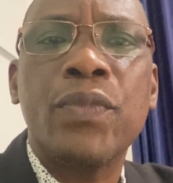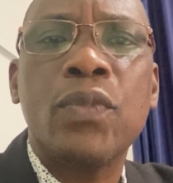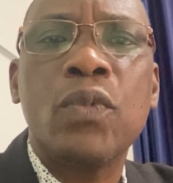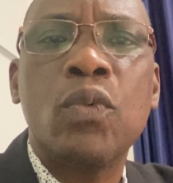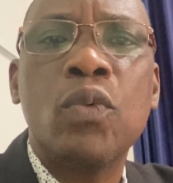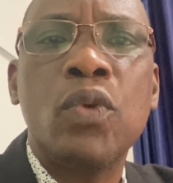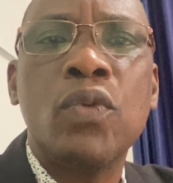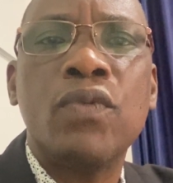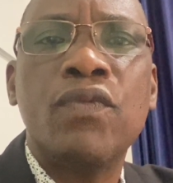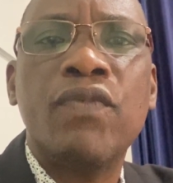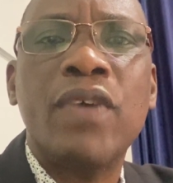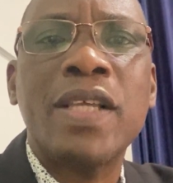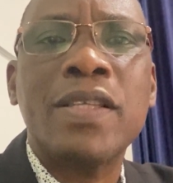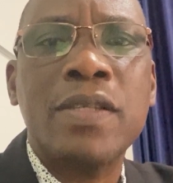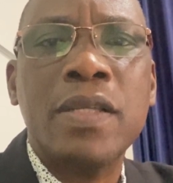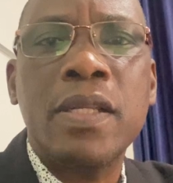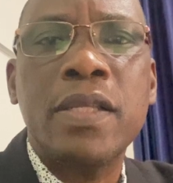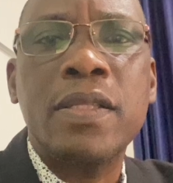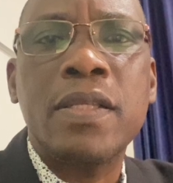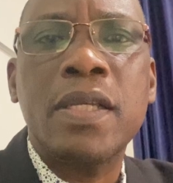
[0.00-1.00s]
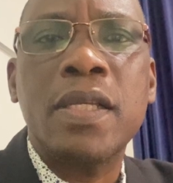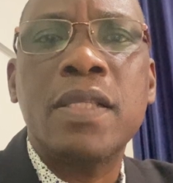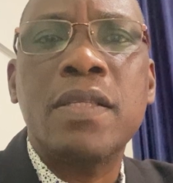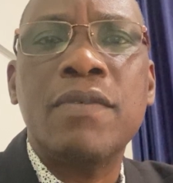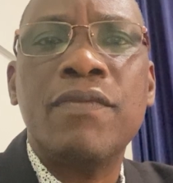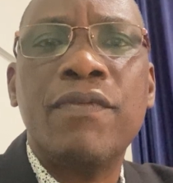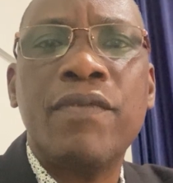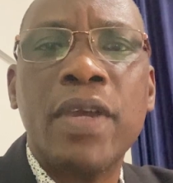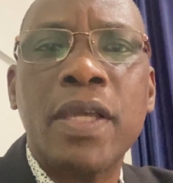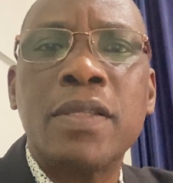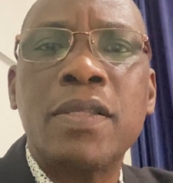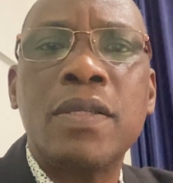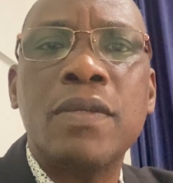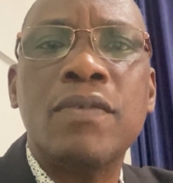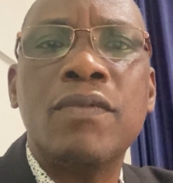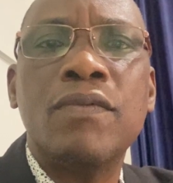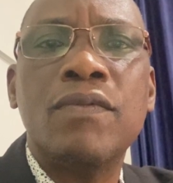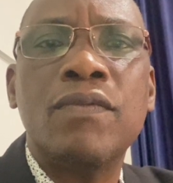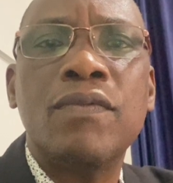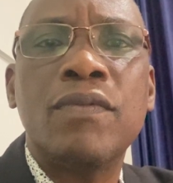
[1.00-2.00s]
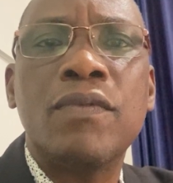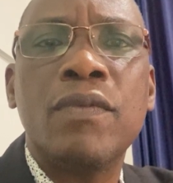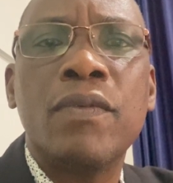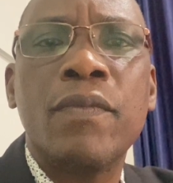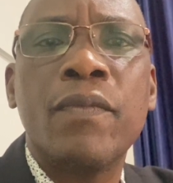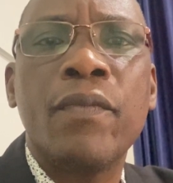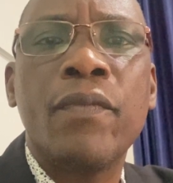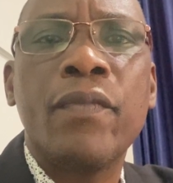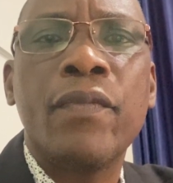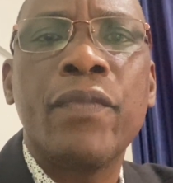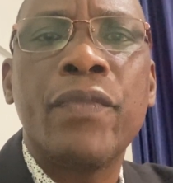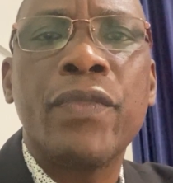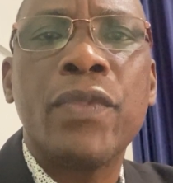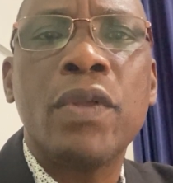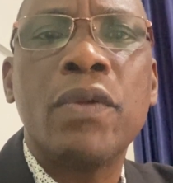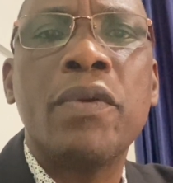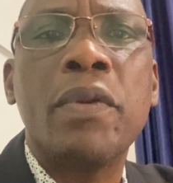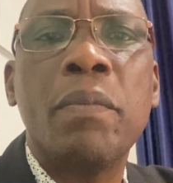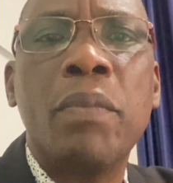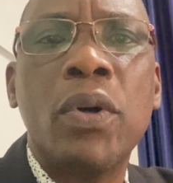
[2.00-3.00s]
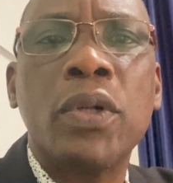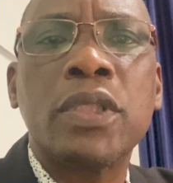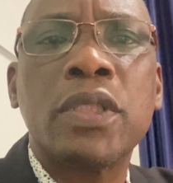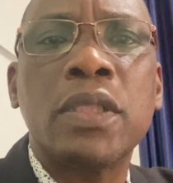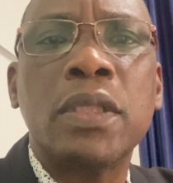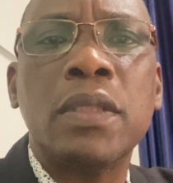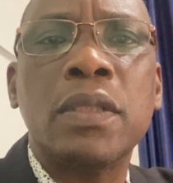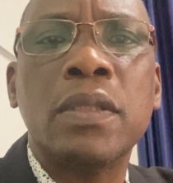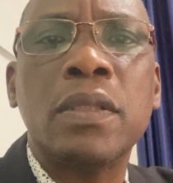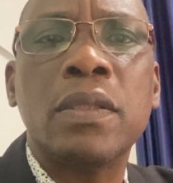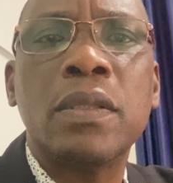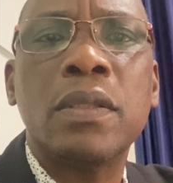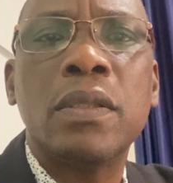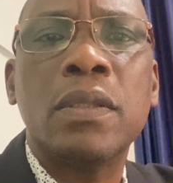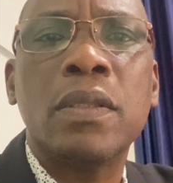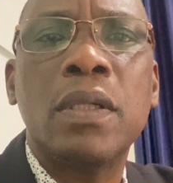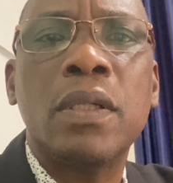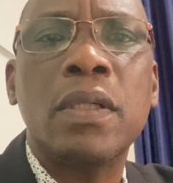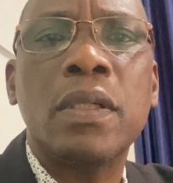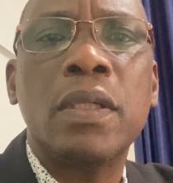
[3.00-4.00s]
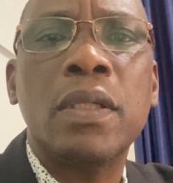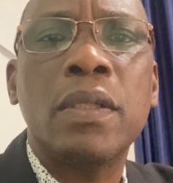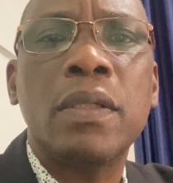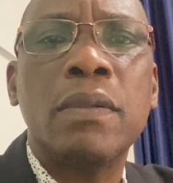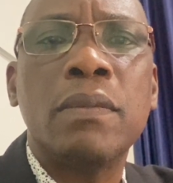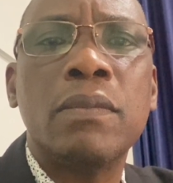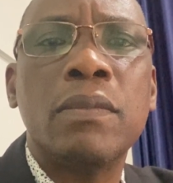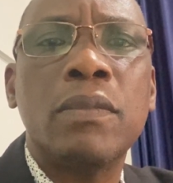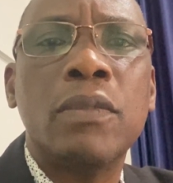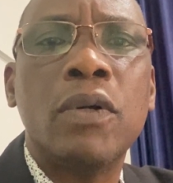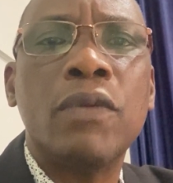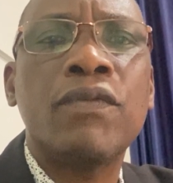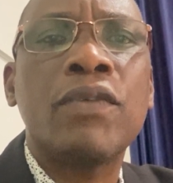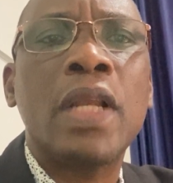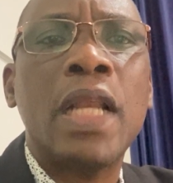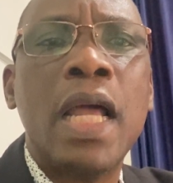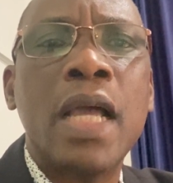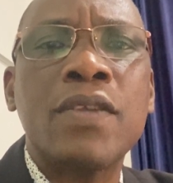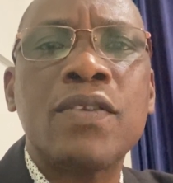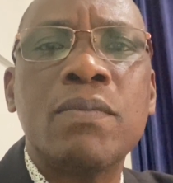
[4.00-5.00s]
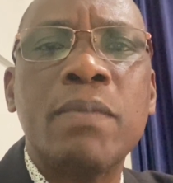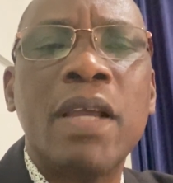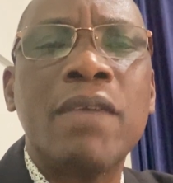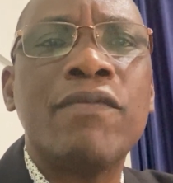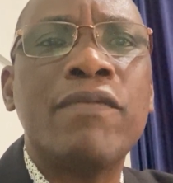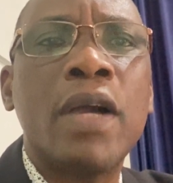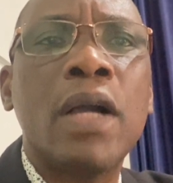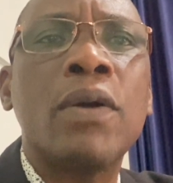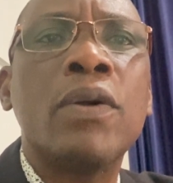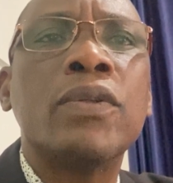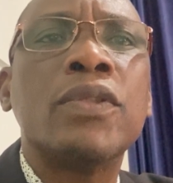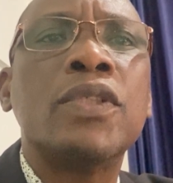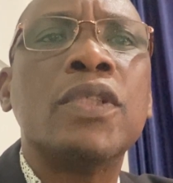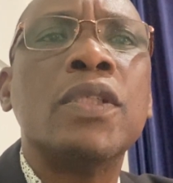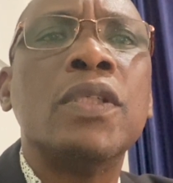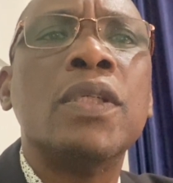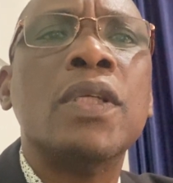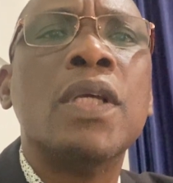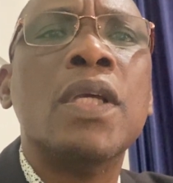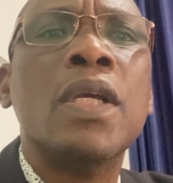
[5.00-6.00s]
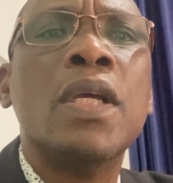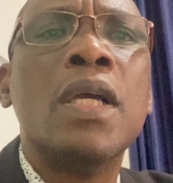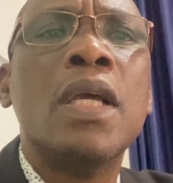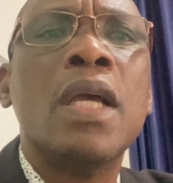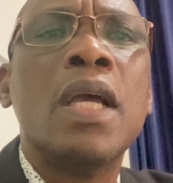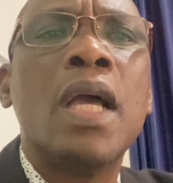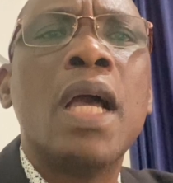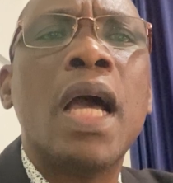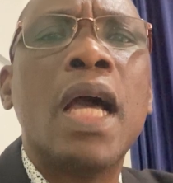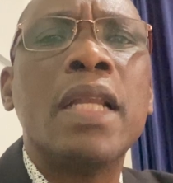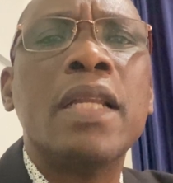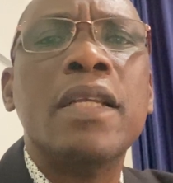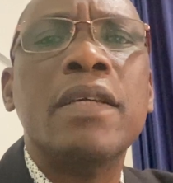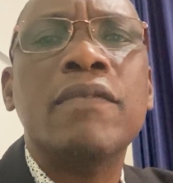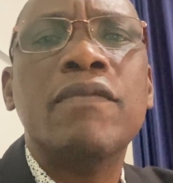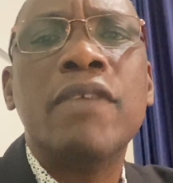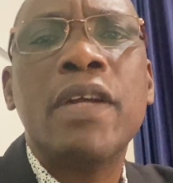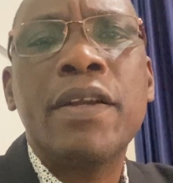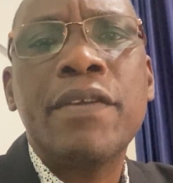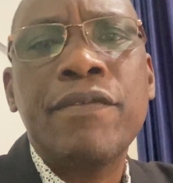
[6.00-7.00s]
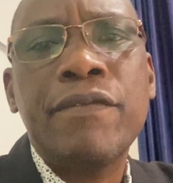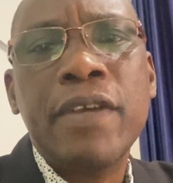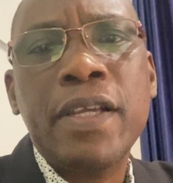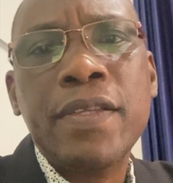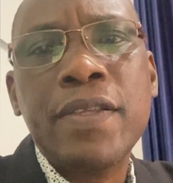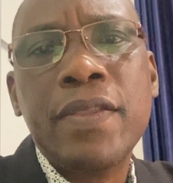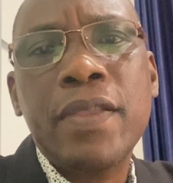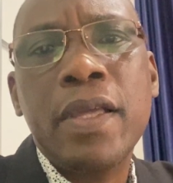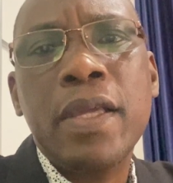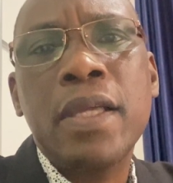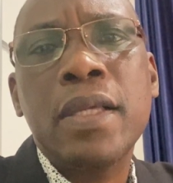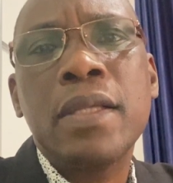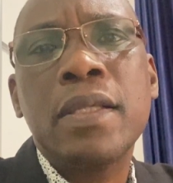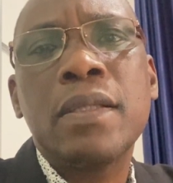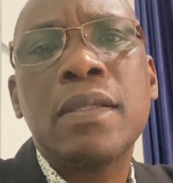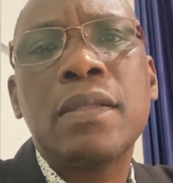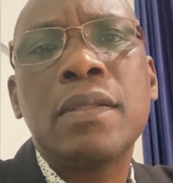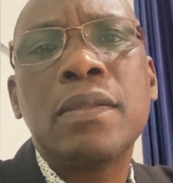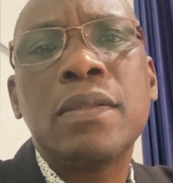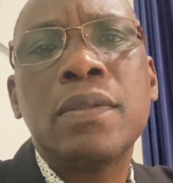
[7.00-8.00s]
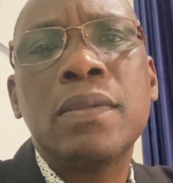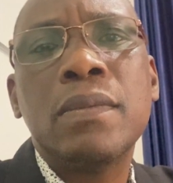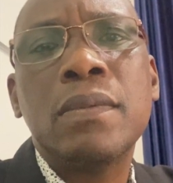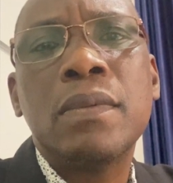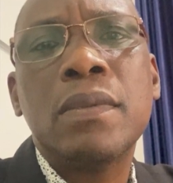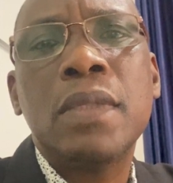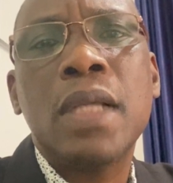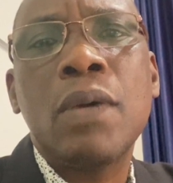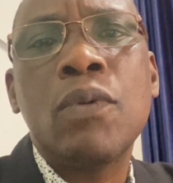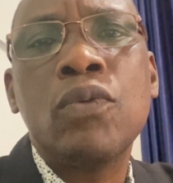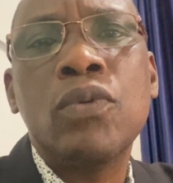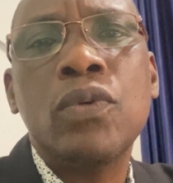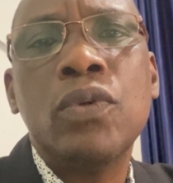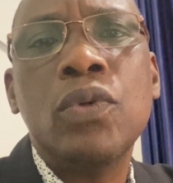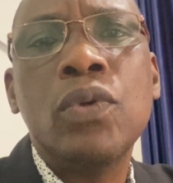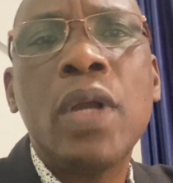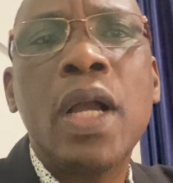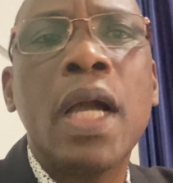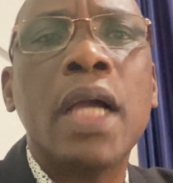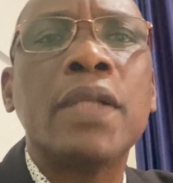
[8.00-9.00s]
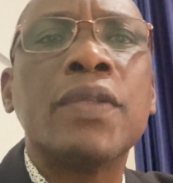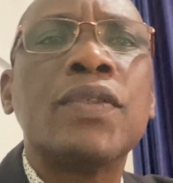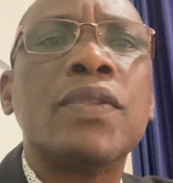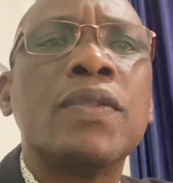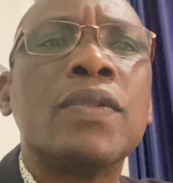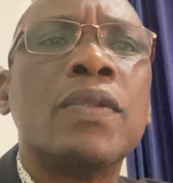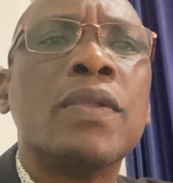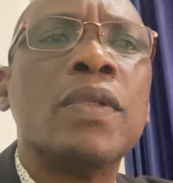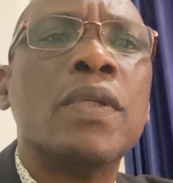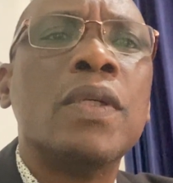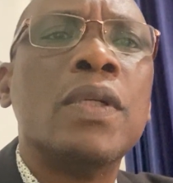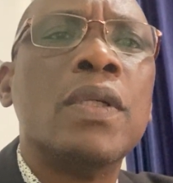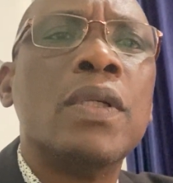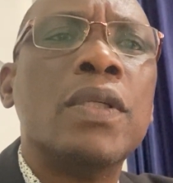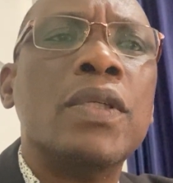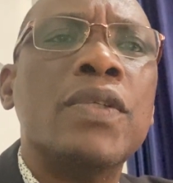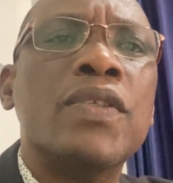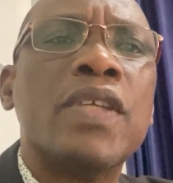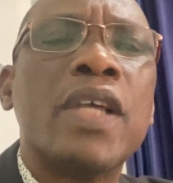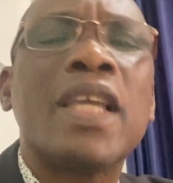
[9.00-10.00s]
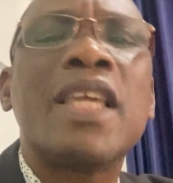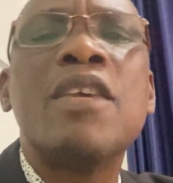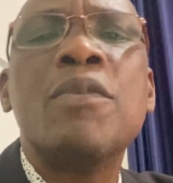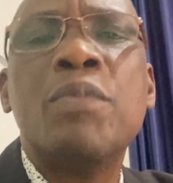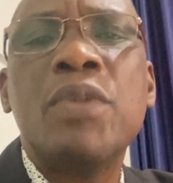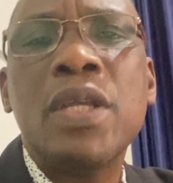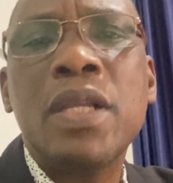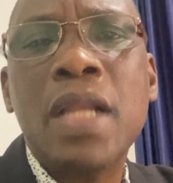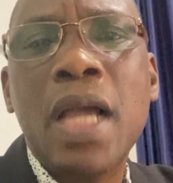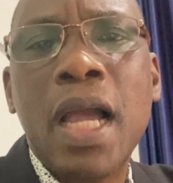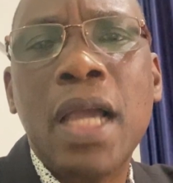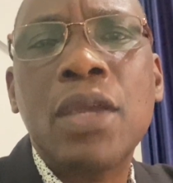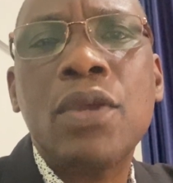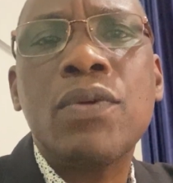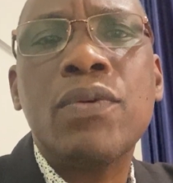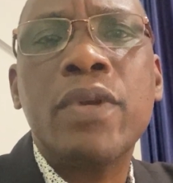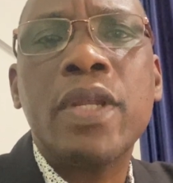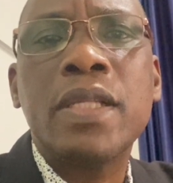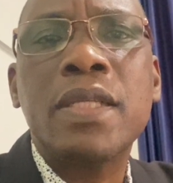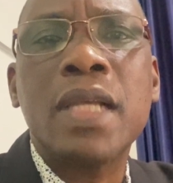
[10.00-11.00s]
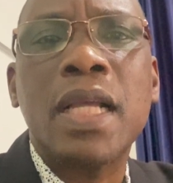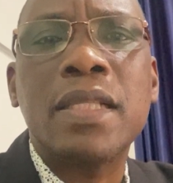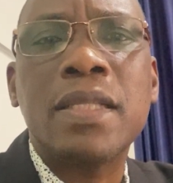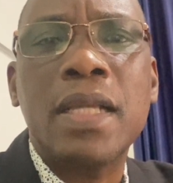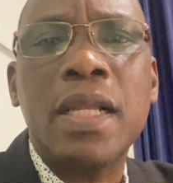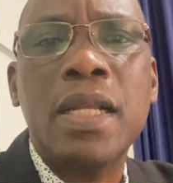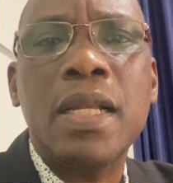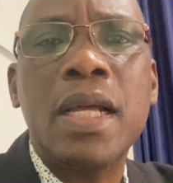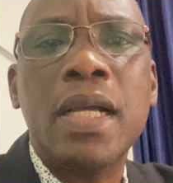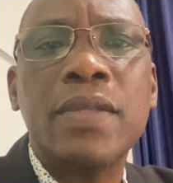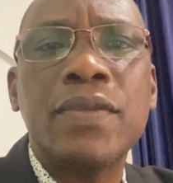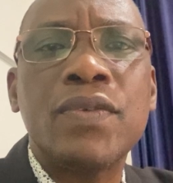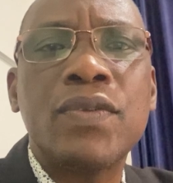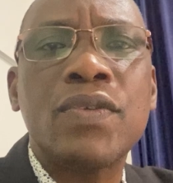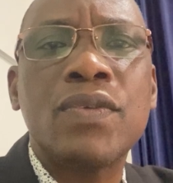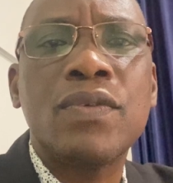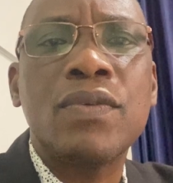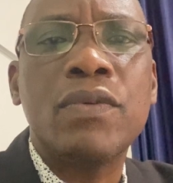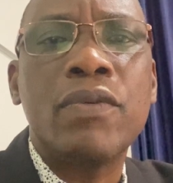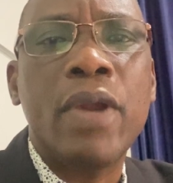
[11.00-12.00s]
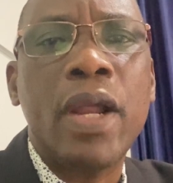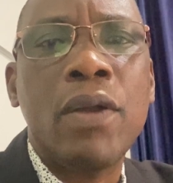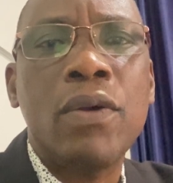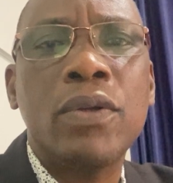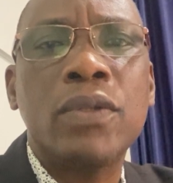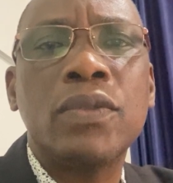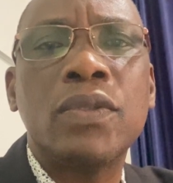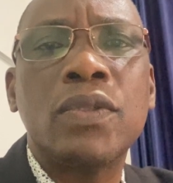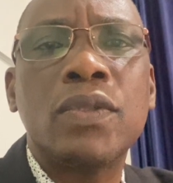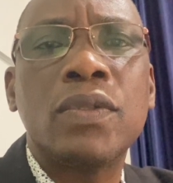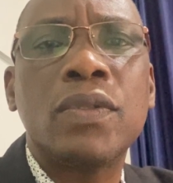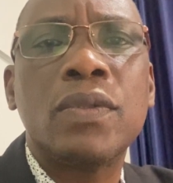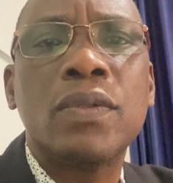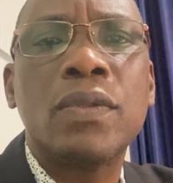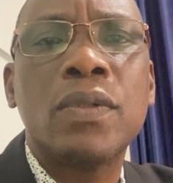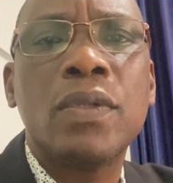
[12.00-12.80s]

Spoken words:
will facilitate effective reporting of class by faculty. And the very first thing that we'll look at is keeping accurate attendance records.